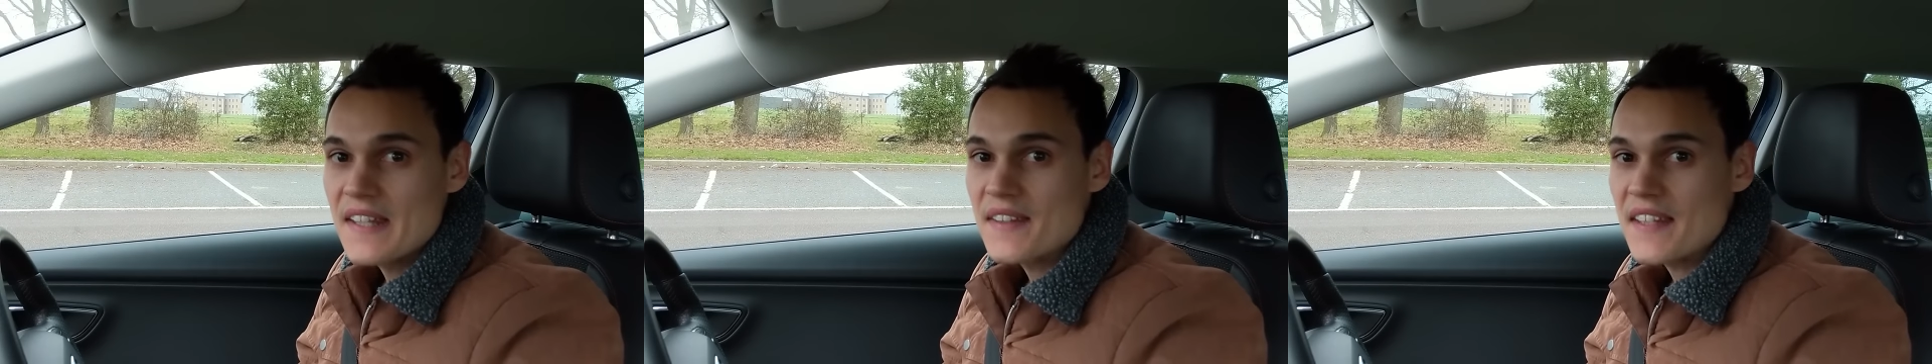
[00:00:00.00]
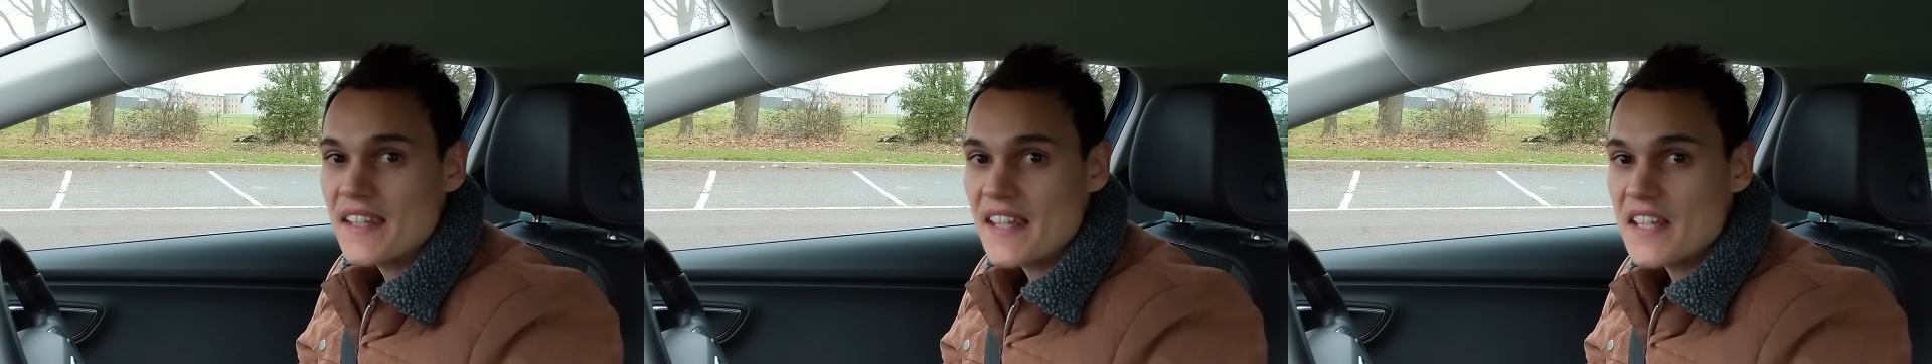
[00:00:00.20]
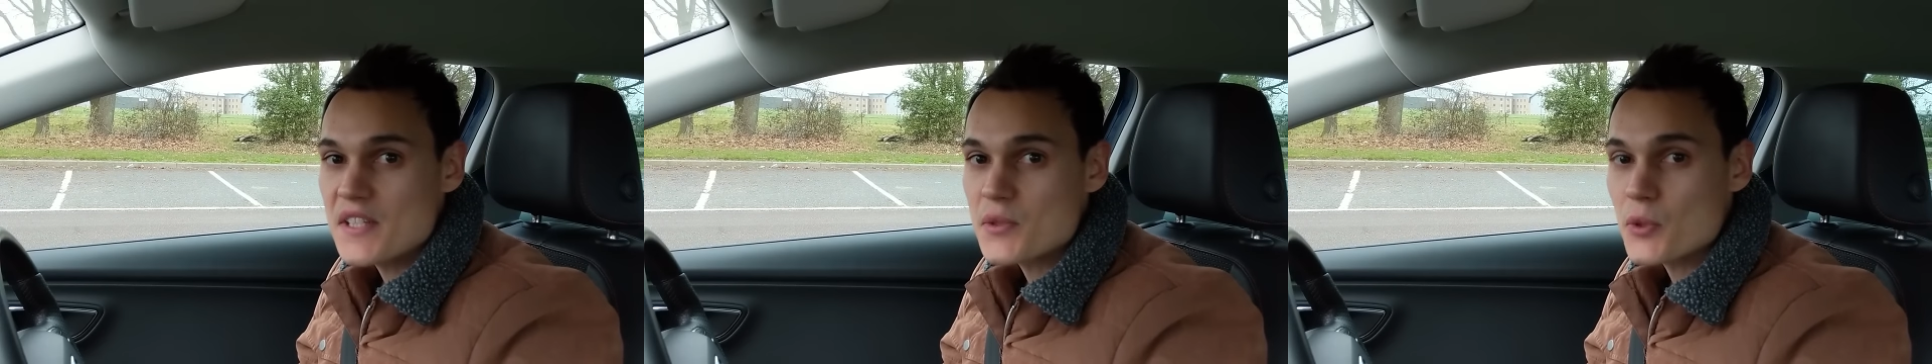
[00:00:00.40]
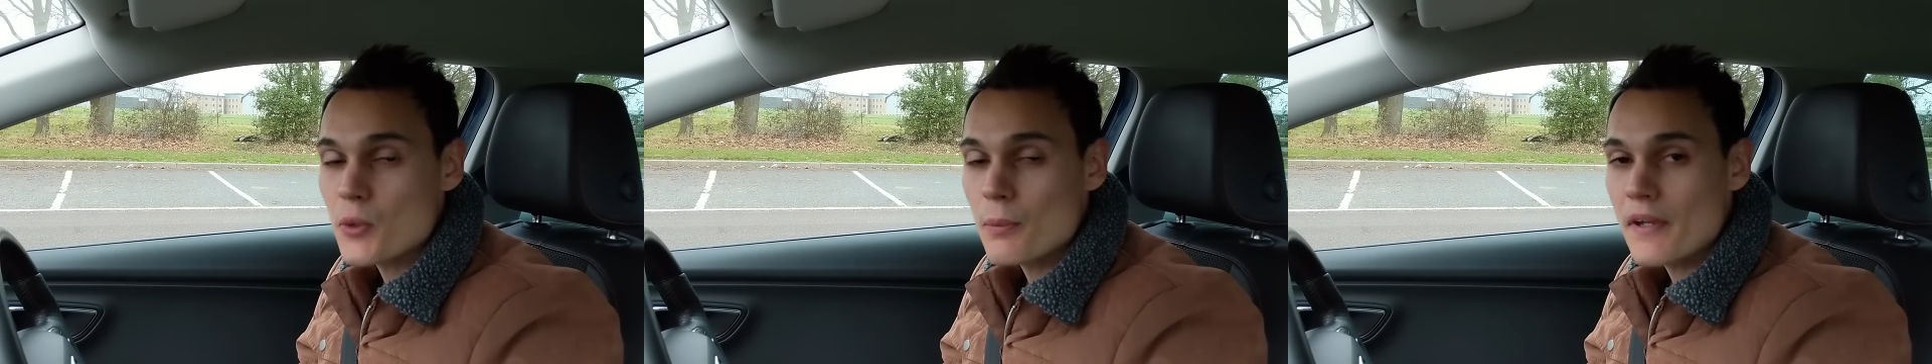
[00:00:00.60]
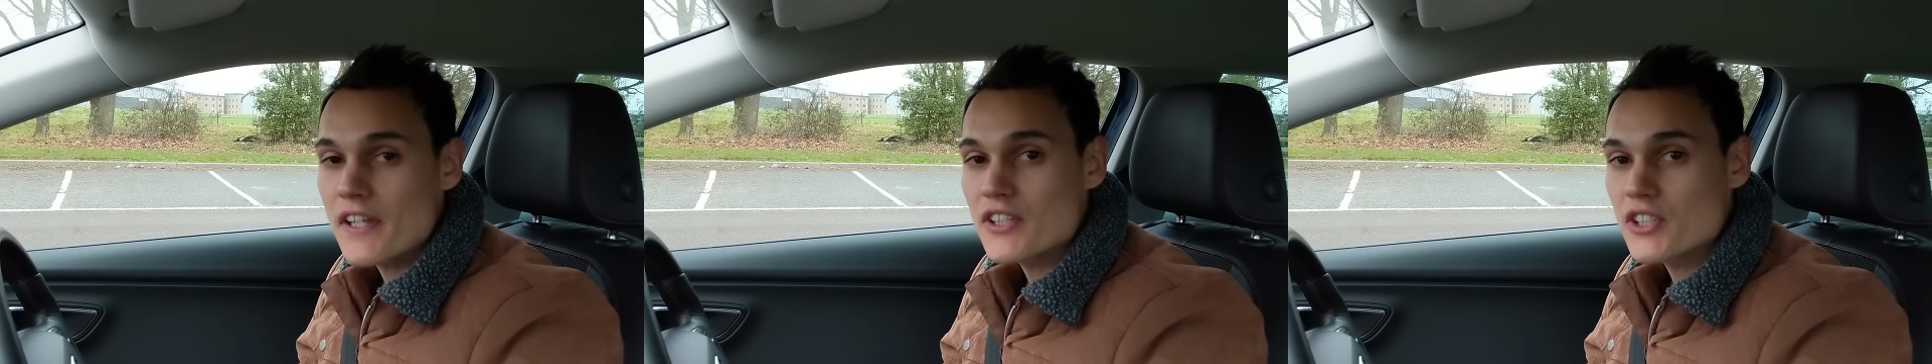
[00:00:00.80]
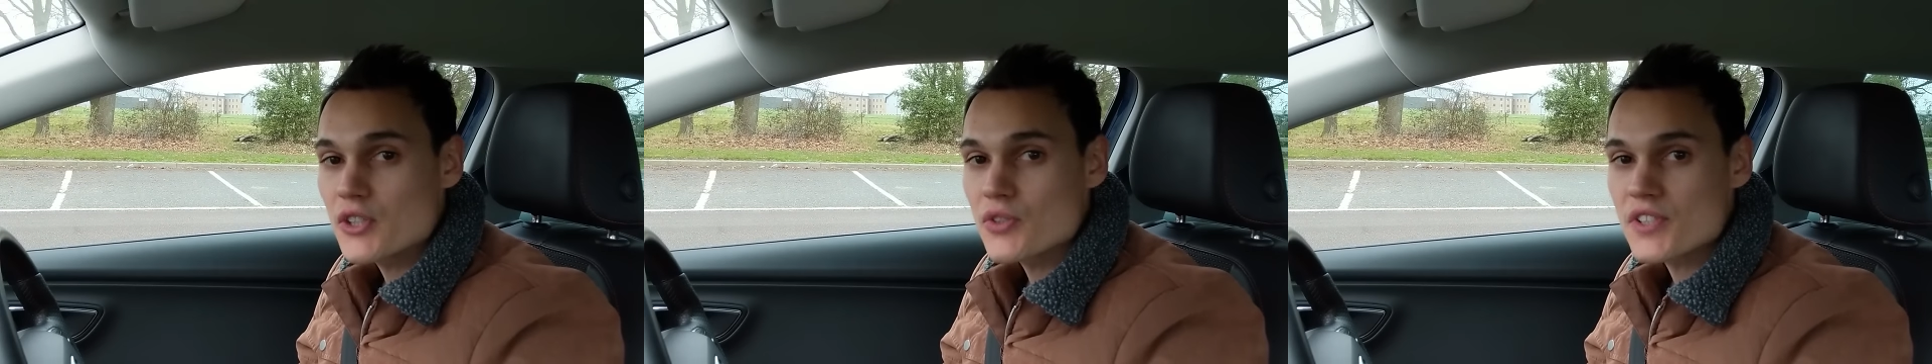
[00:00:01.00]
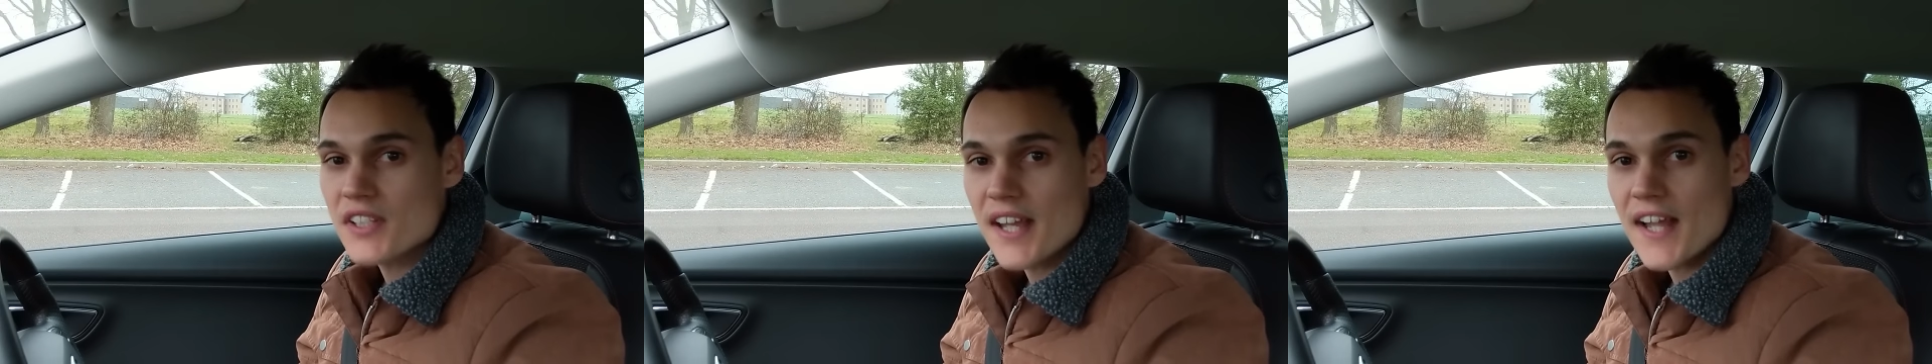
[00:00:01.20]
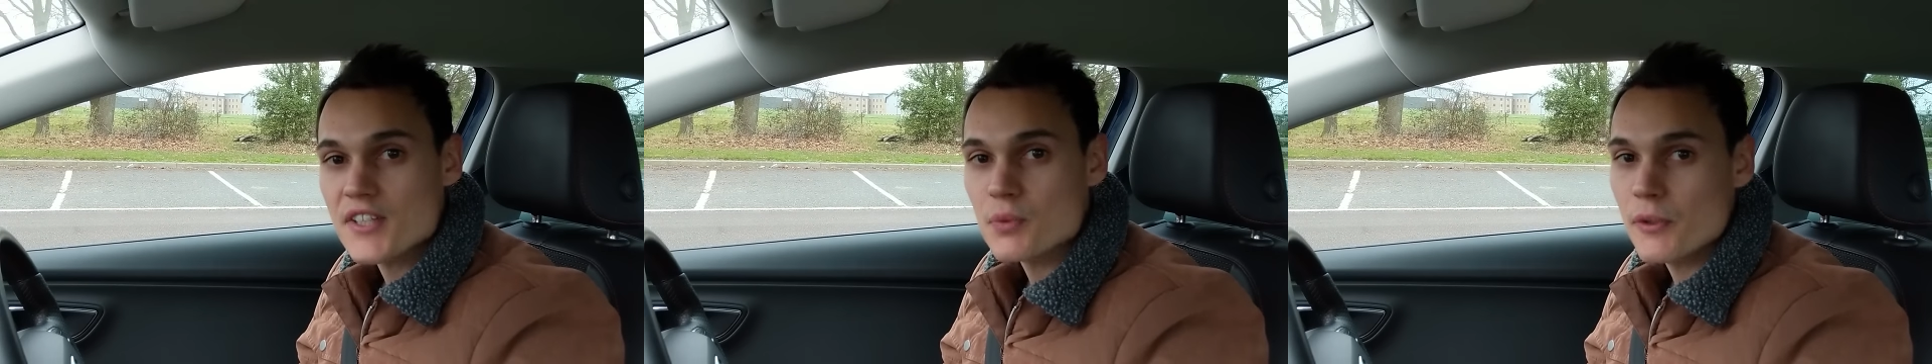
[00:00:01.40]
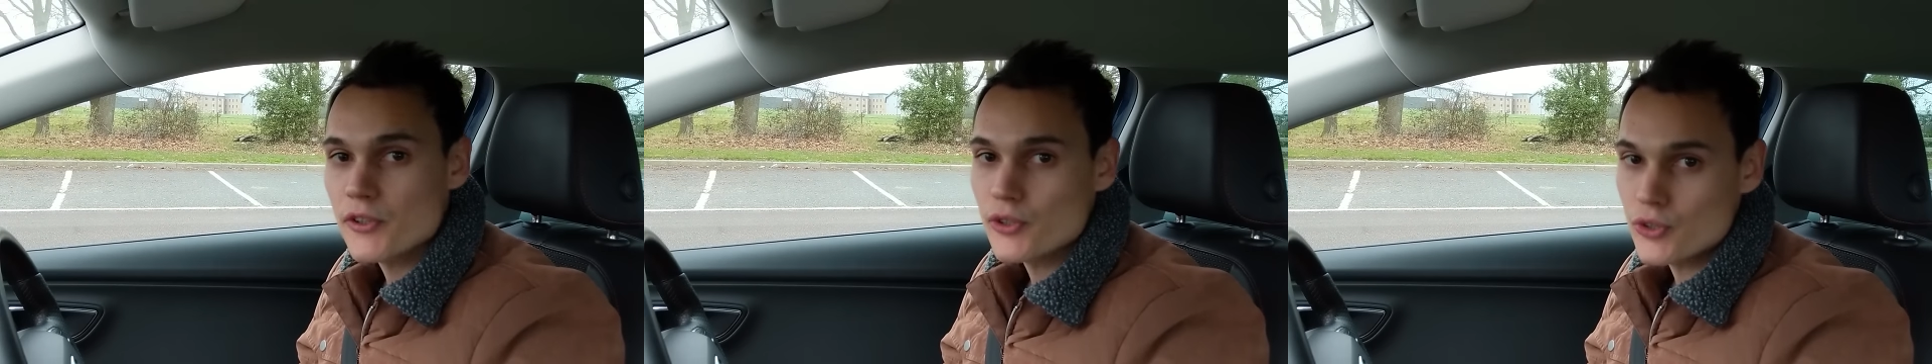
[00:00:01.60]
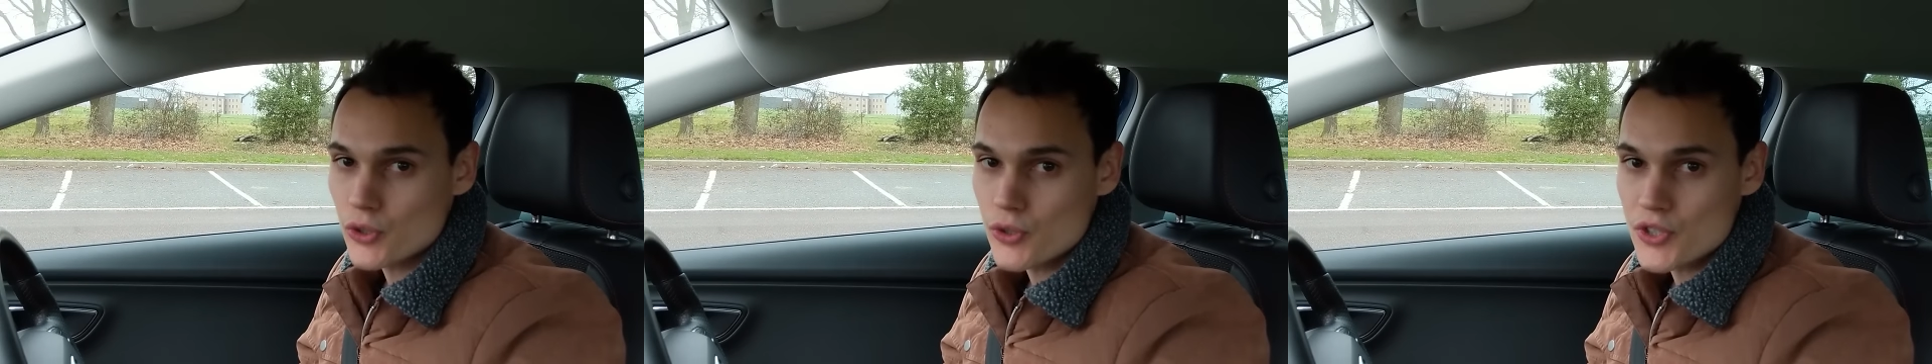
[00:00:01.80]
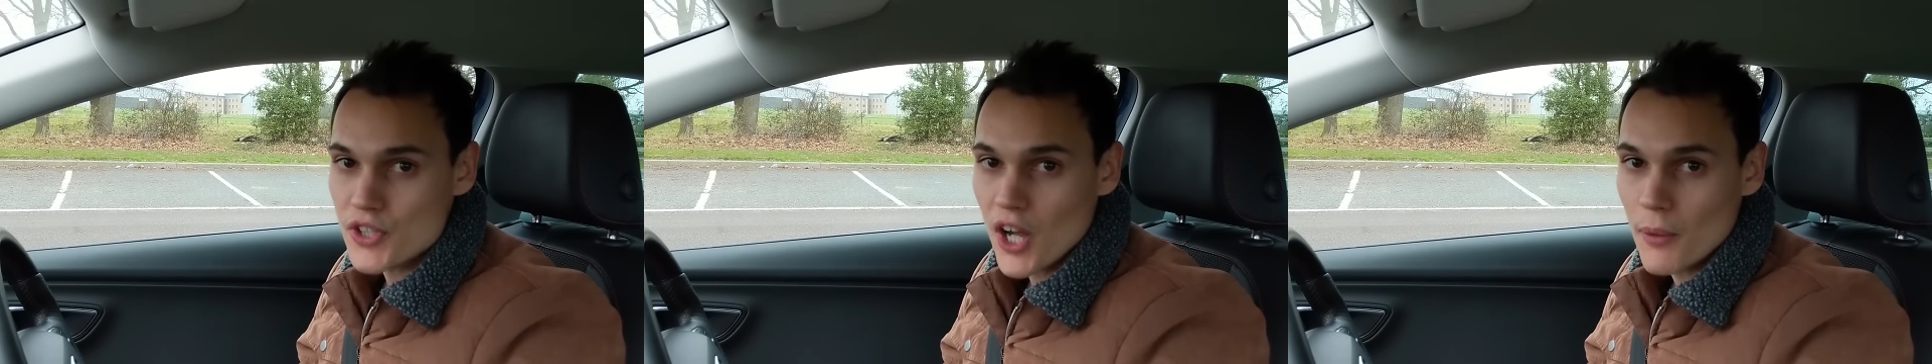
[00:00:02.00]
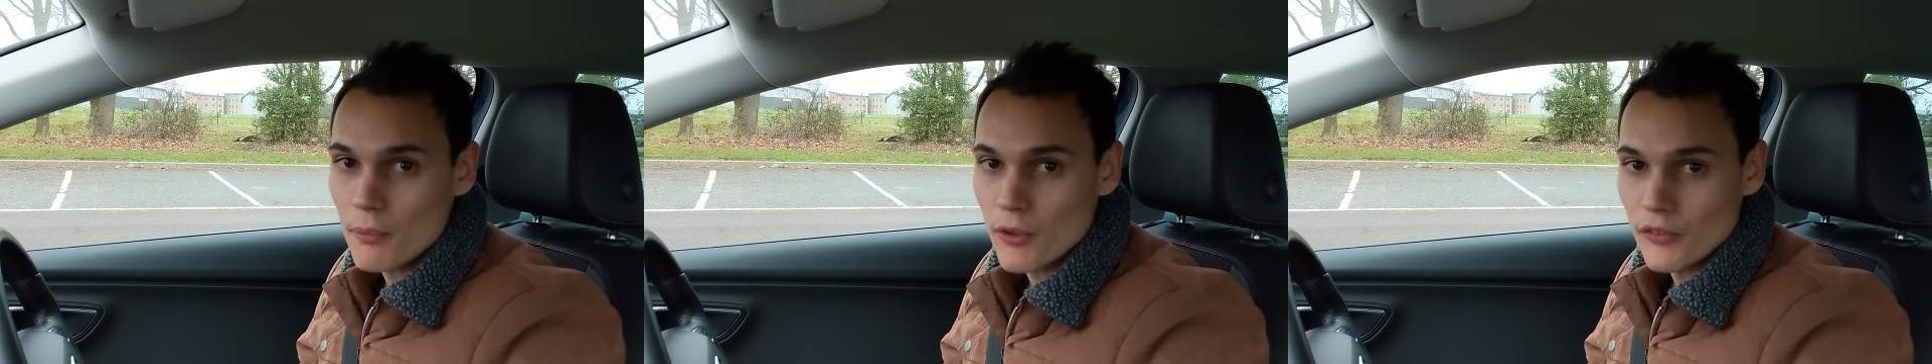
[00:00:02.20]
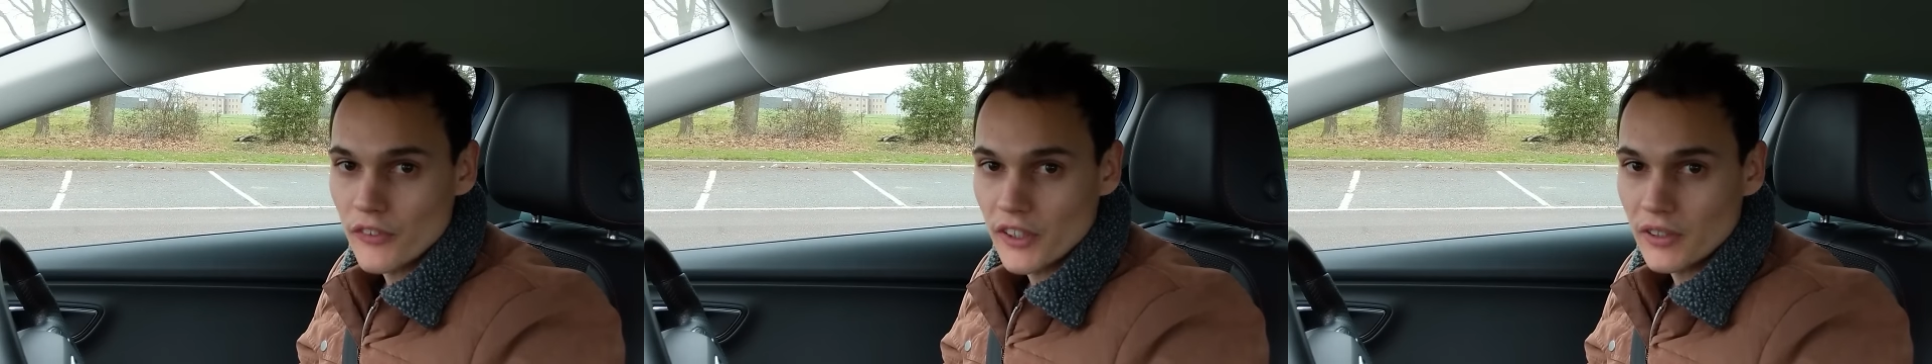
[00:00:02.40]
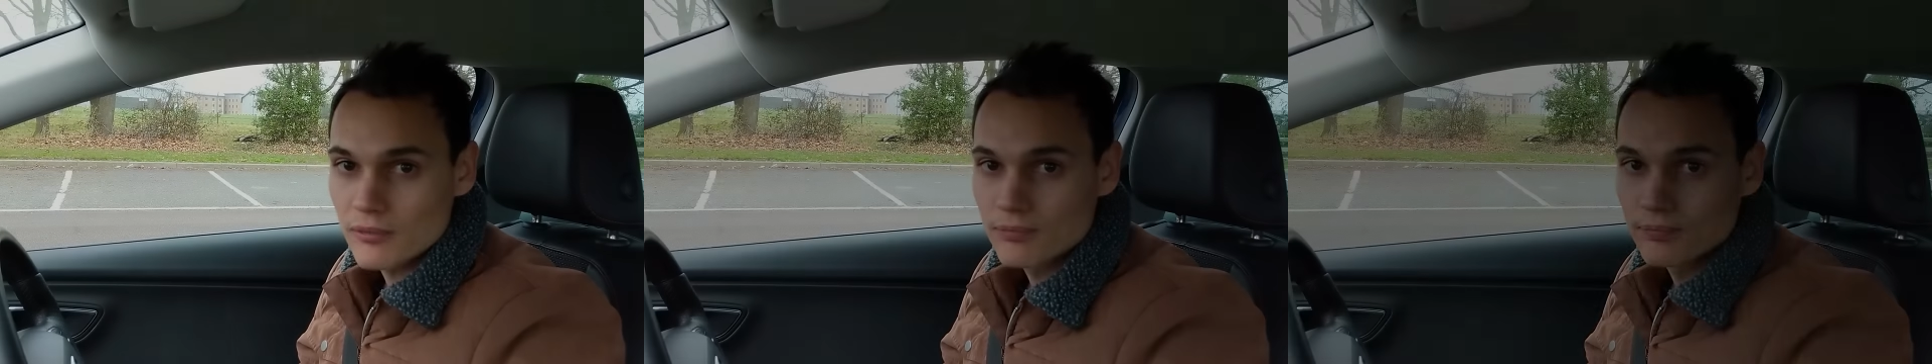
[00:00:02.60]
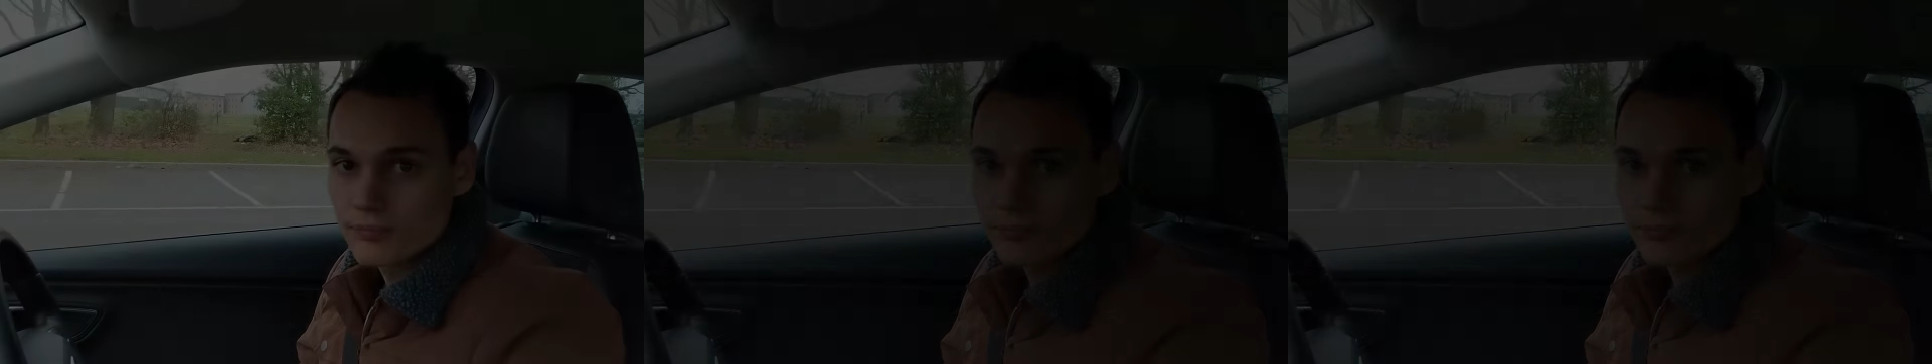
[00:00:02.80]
the easier it will be to use the gas when you do start moving.